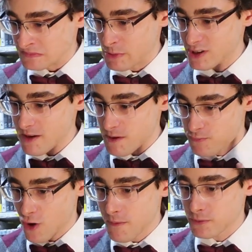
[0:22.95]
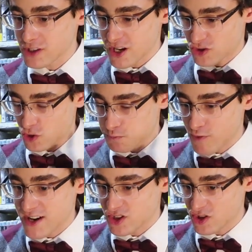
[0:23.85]
that would let me properly
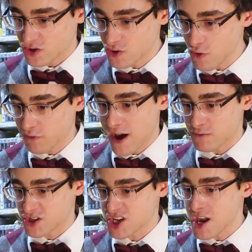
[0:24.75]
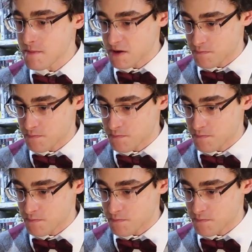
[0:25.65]
express this newfound gaming